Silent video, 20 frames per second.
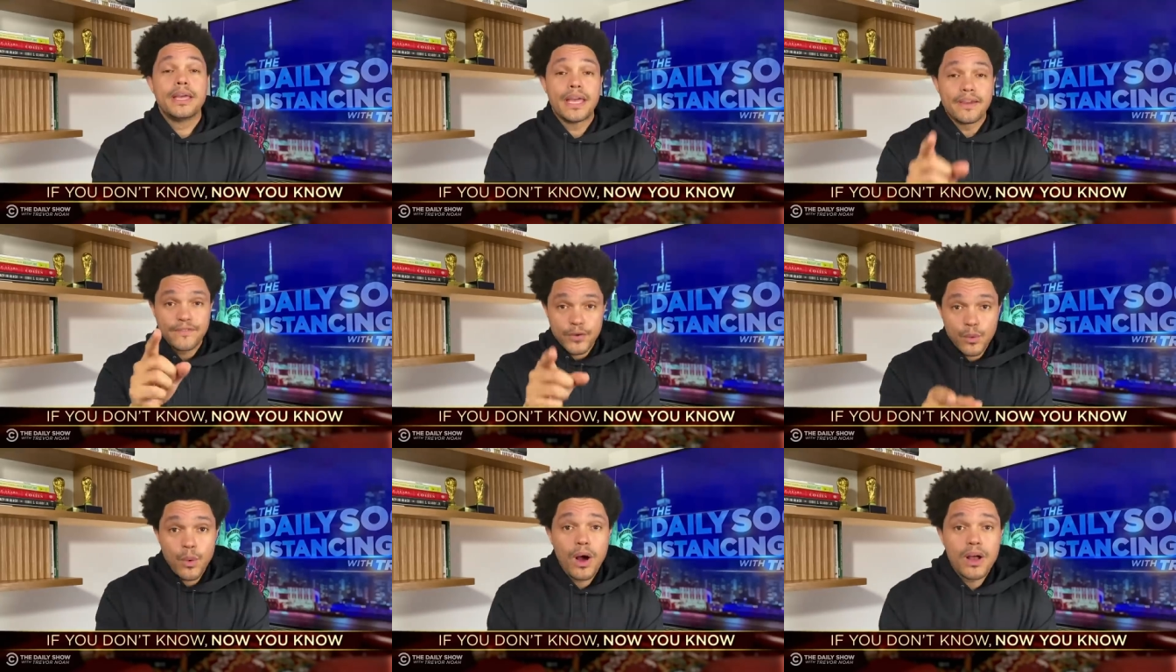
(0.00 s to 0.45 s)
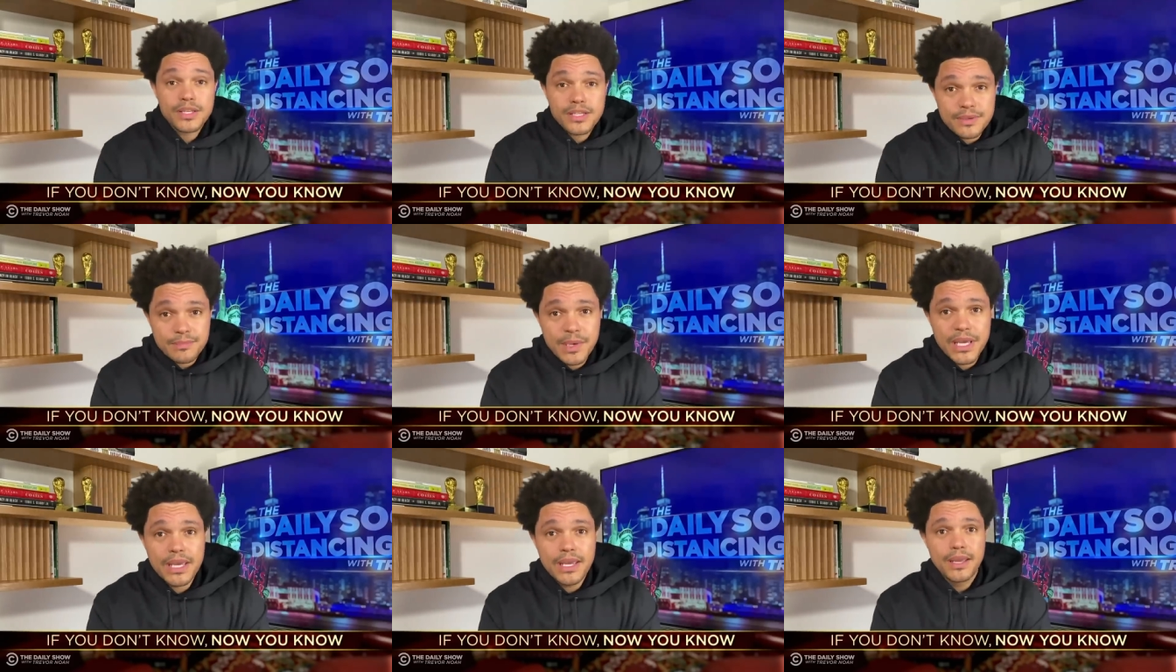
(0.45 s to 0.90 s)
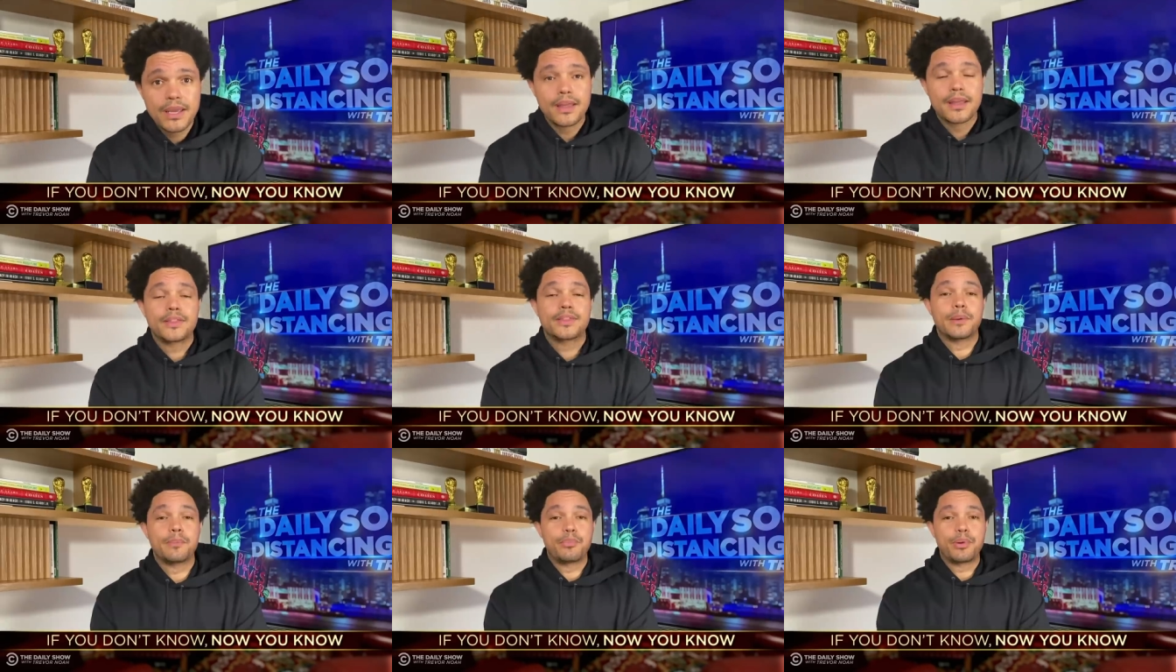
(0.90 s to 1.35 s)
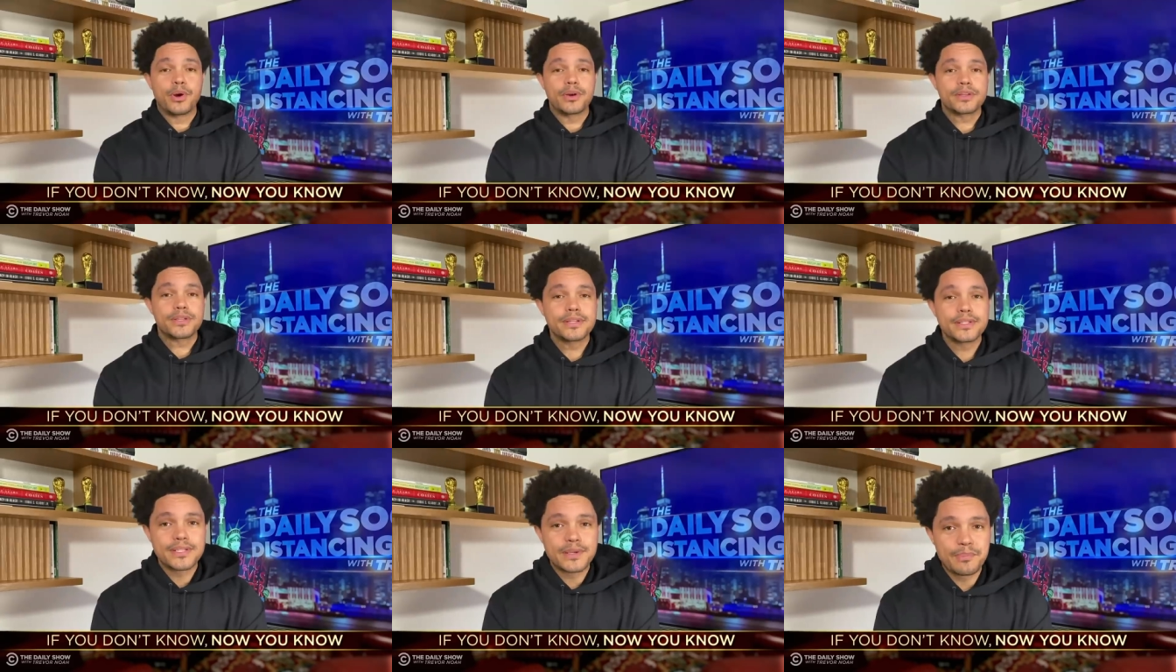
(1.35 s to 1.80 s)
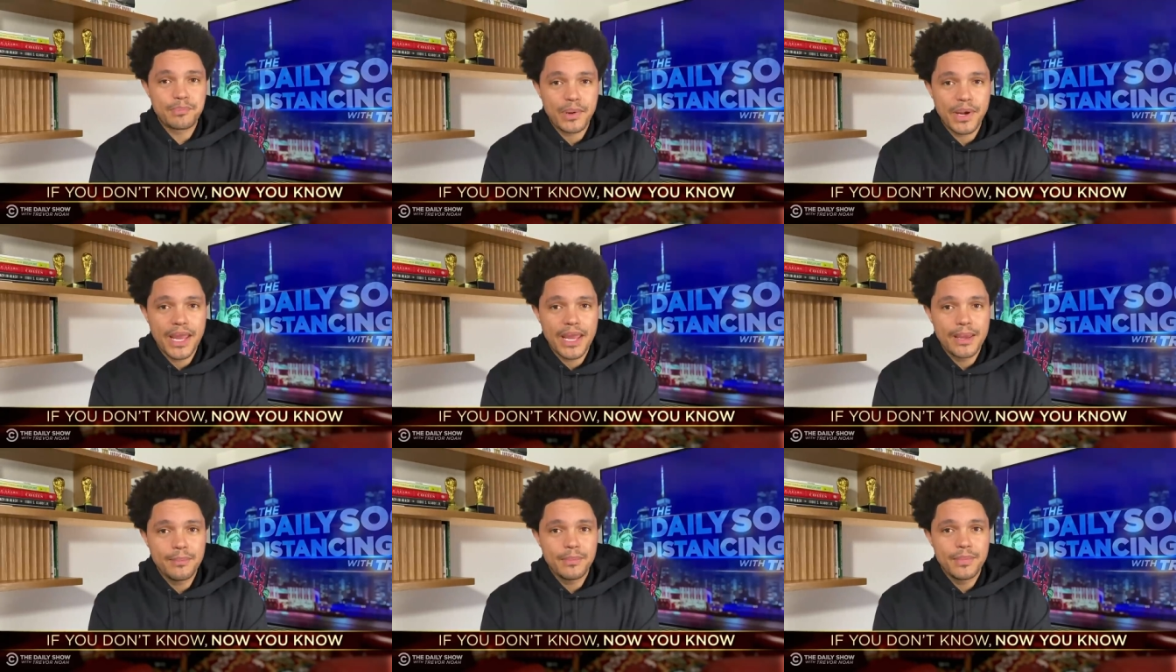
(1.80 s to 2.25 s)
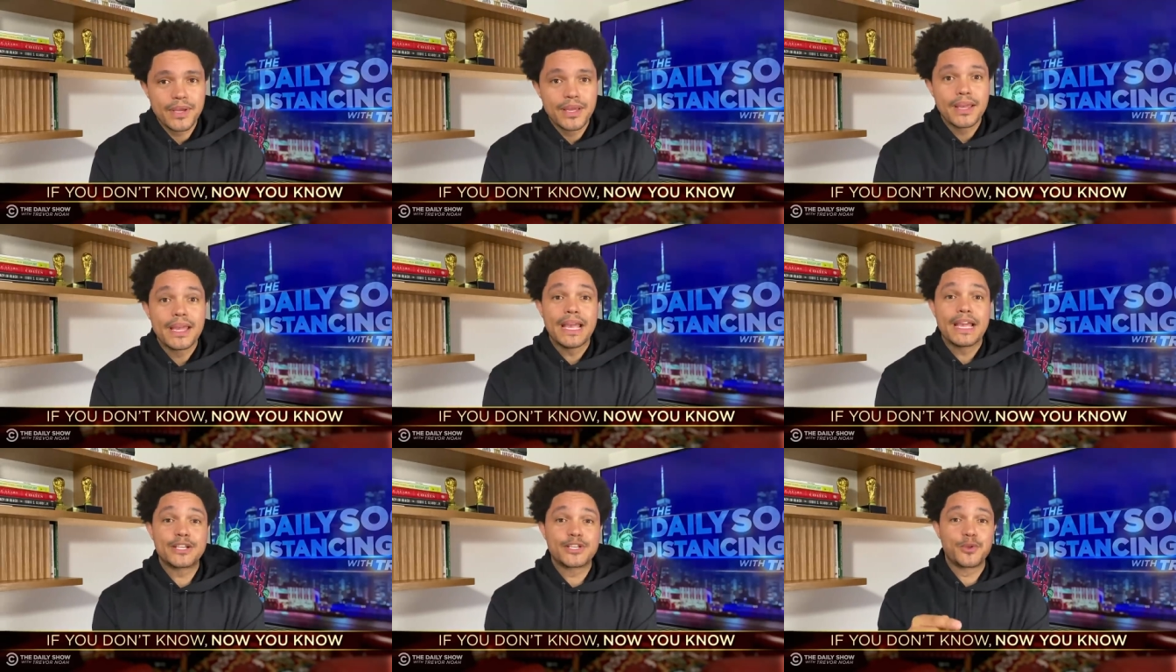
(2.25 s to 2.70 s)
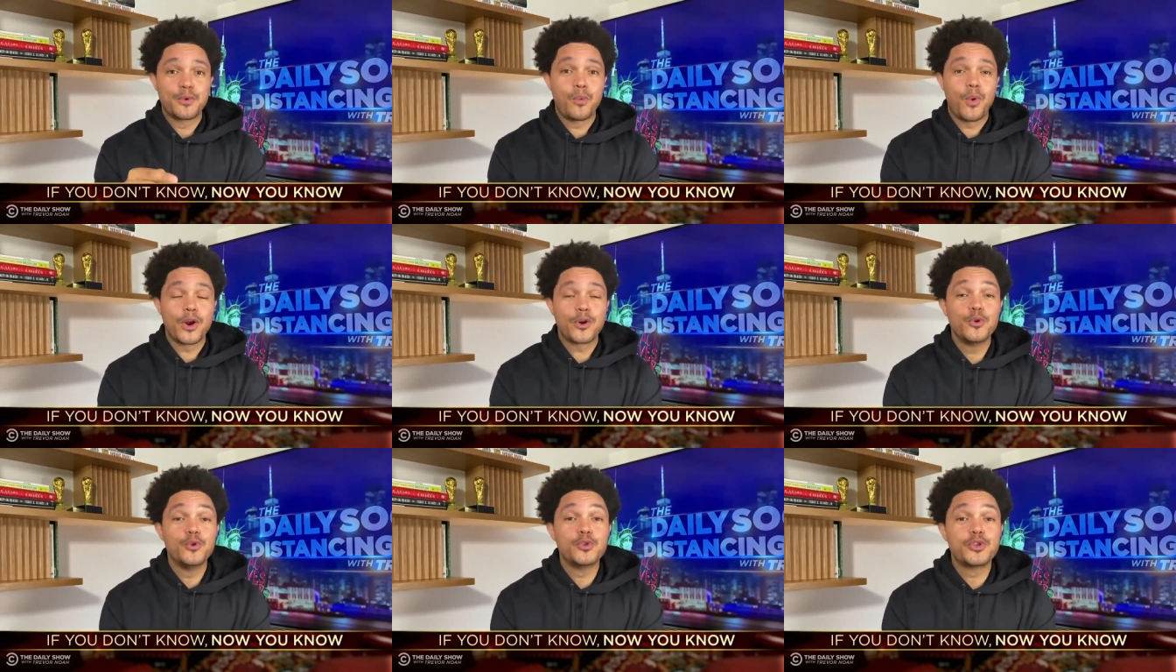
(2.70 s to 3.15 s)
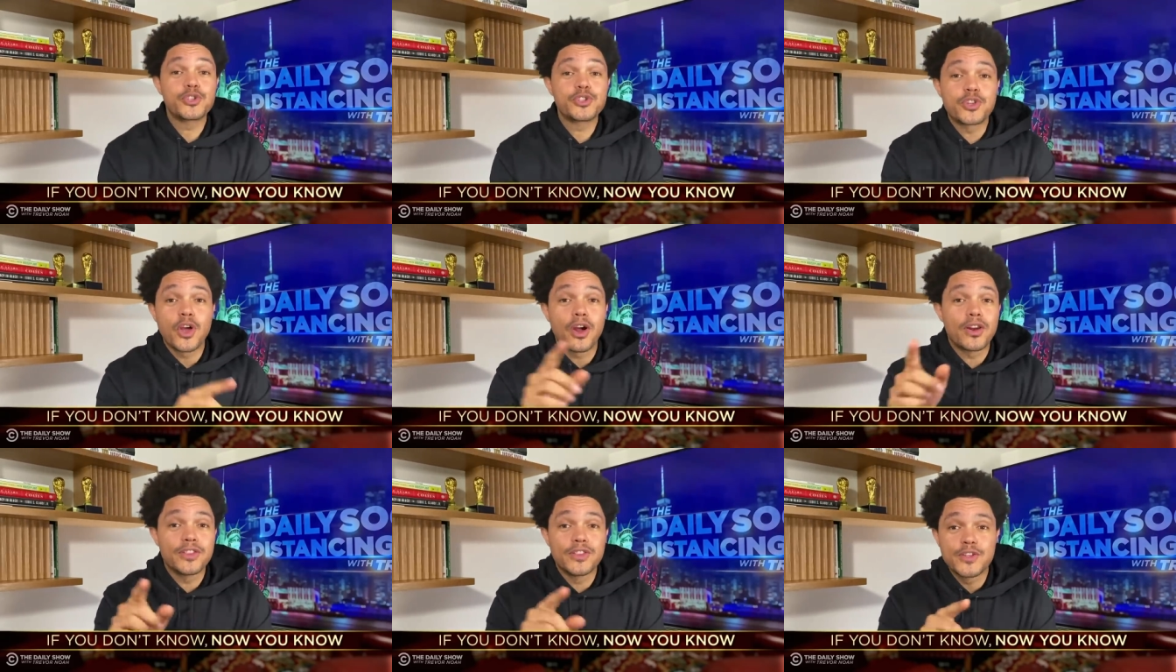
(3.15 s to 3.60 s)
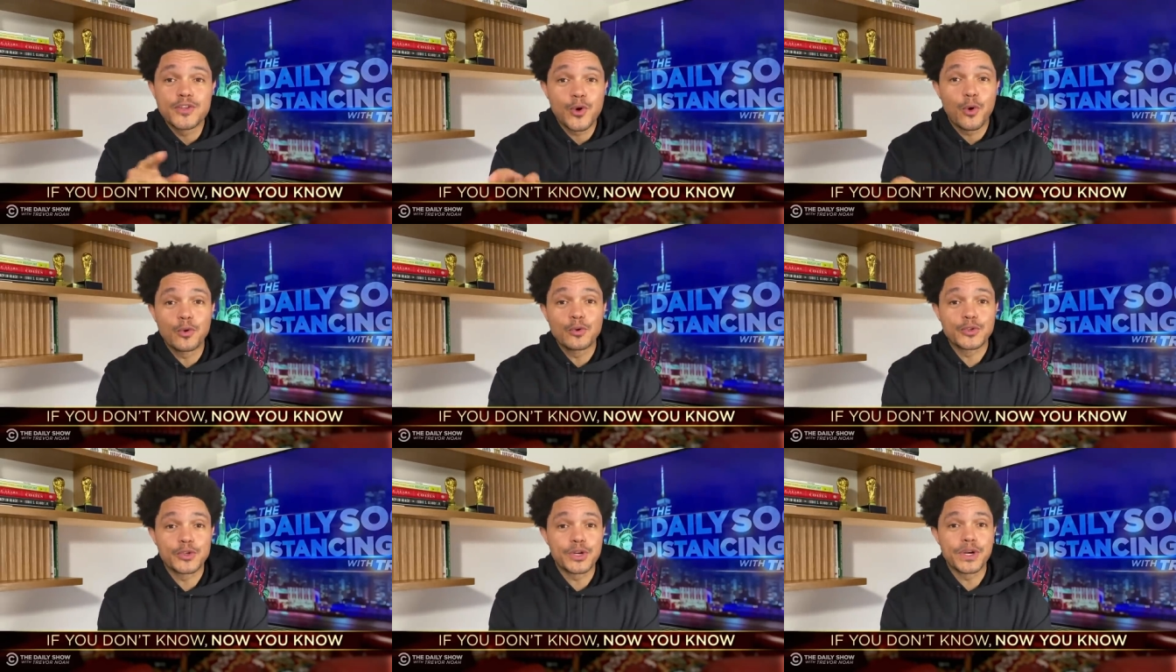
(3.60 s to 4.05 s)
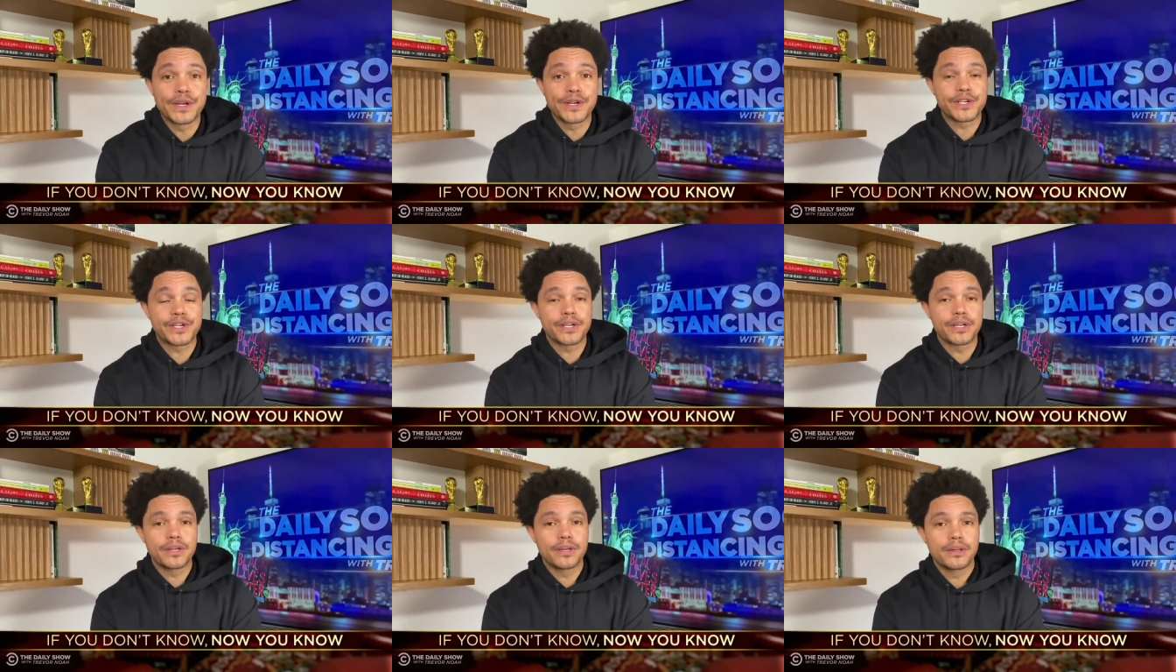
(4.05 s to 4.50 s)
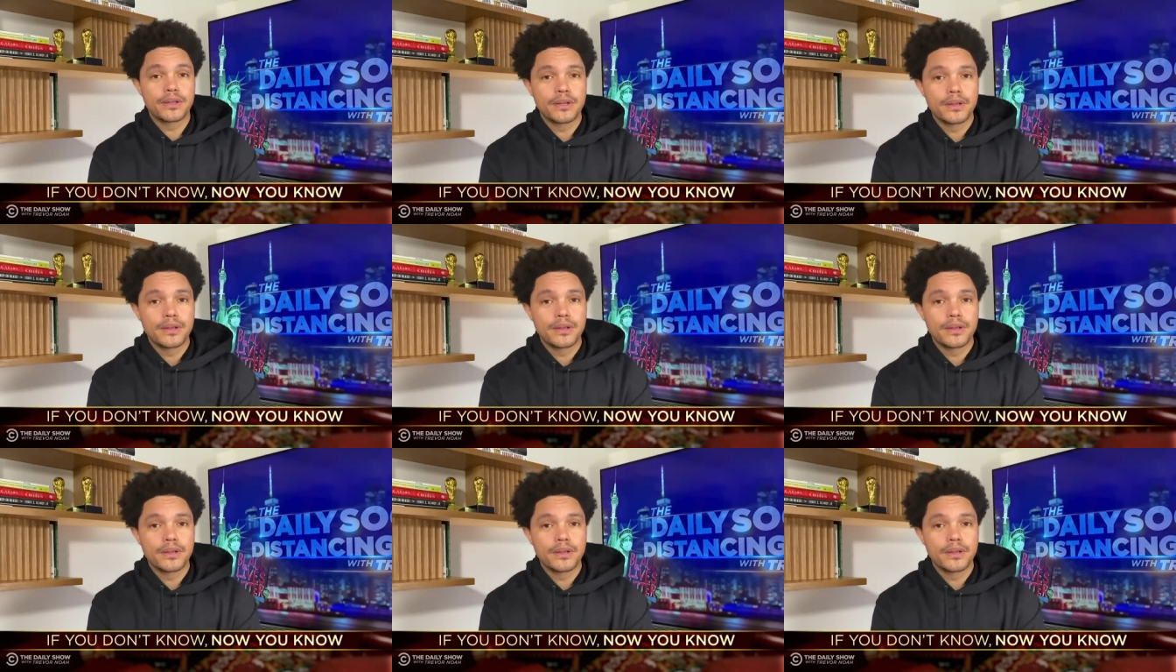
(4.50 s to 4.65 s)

If you ask me, the person to blame is the one who started this whole tradition.